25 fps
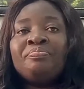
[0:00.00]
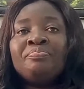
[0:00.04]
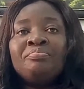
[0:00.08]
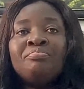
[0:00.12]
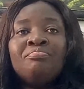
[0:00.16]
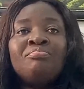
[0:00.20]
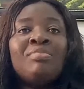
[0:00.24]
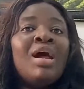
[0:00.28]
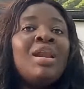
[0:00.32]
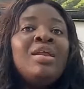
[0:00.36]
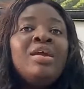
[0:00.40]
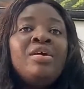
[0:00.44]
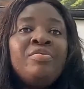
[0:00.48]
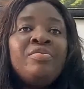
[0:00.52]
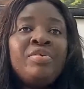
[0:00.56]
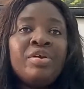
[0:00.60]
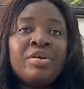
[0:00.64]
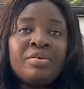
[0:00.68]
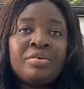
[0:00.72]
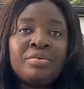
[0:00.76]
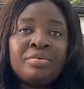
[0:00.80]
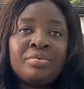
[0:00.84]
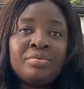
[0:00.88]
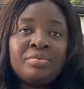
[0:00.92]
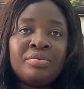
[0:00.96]

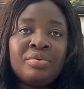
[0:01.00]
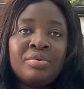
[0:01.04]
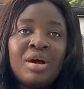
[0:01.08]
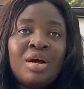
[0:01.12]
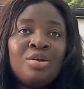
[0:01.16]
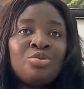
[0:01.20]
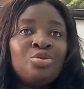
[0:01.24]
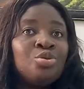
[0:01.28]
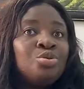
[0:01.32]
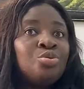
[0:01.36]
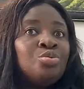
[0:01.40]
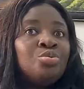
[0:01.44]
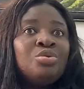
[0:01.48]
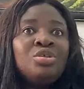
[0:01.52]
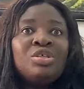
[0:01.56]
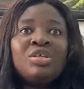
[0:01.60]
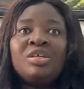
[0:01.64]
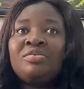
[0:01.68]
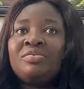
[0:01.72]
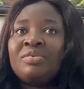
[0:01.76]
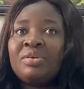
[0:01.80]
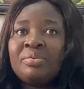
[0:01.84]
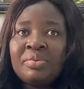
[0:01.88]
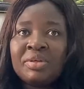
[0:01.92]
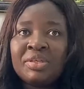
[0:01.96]
malaria, how to do
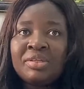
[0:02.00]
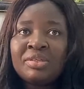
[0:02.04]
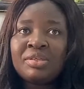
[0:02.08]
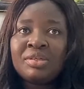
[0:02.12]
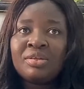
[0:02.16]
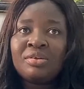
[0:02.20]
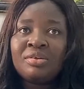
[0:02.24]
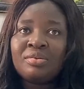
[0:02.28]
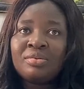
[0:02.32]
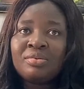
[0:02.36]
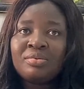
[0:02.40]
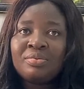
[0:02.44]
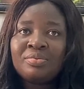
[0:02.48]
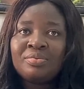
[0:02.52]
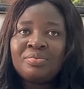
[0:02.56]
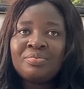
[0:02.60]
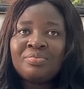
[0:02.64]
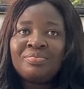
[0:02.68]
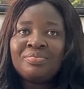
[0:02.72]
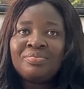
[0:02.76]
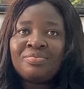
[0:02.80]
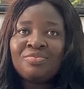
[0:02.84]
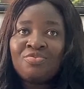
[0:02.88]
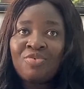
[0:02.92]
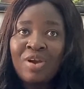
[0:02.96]
general medicine,
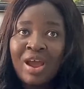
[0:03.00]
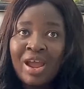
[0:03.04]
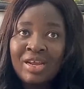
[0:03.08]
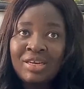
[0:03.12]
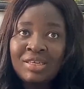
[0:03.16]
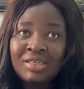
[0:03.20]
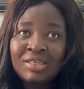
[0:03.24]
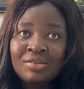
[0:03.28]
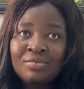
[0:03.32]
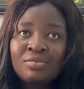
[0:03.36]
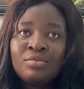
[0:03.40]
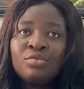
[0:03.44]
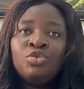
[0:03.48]
right?